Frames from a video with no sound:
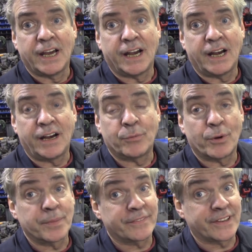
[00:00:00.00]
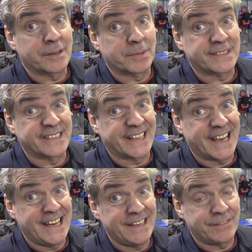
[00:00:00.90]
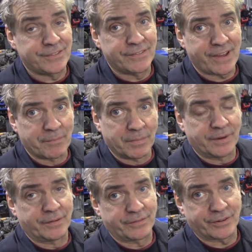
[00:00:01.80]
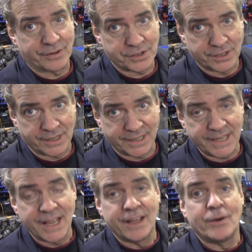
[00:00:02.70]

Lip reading: won't be available till the end of November, unfortunately.